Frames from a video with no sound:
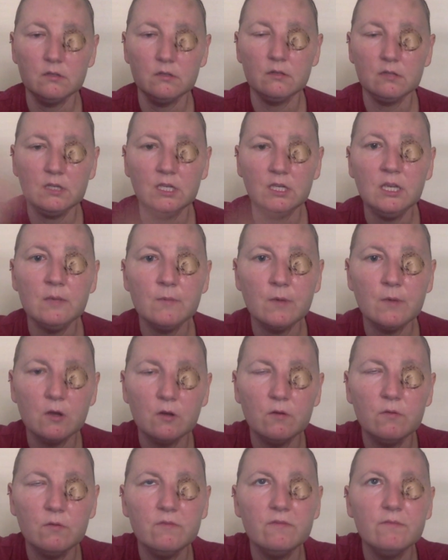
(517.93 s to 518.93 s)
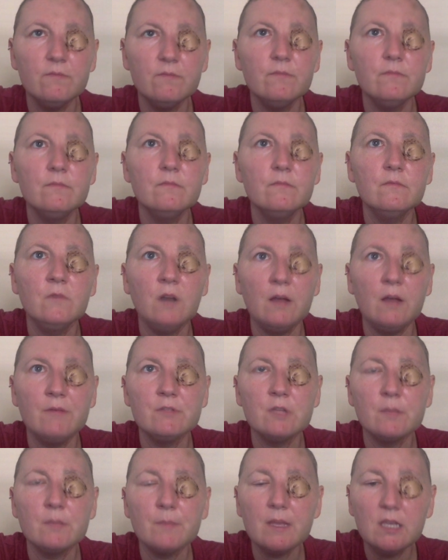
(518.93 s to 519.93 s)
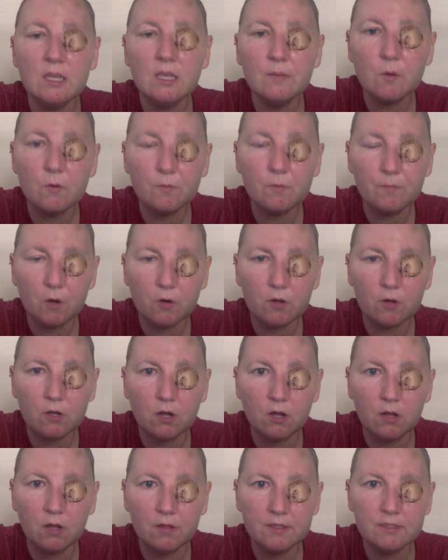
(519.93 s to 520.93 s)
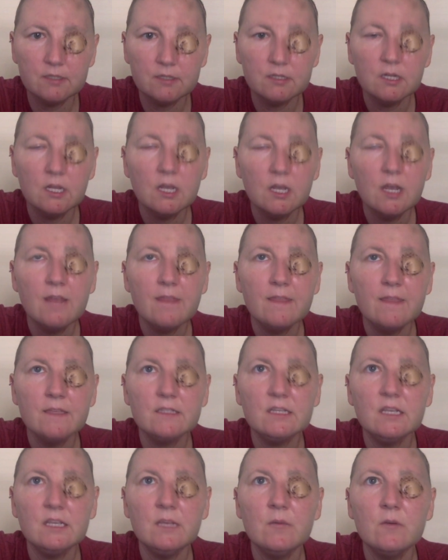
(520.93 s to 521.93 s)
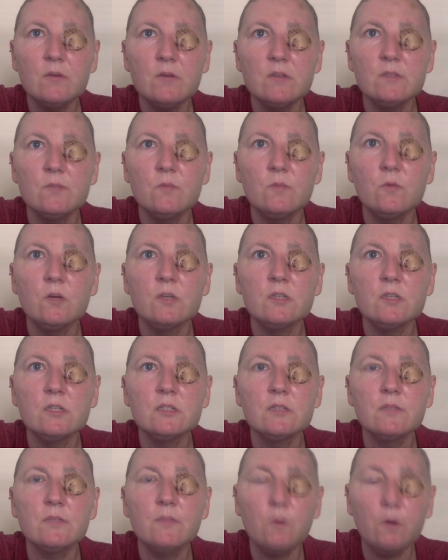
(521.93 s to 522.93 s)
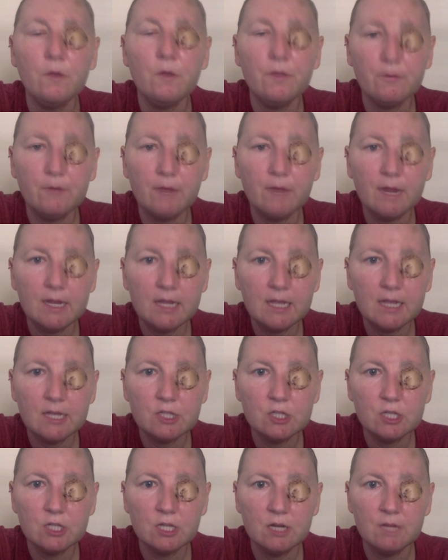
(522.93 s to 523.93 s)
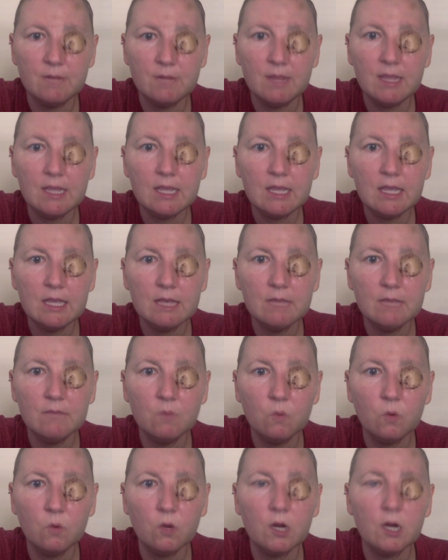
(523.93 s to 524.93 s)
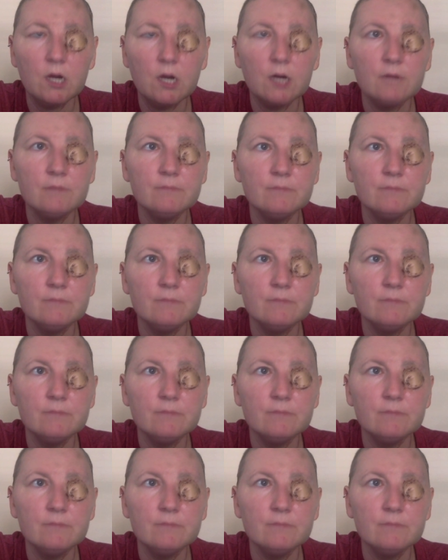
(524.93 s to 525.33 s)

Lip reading: chemo, when I was on my chemo protocol. This chemo is more to support the radiation and make it more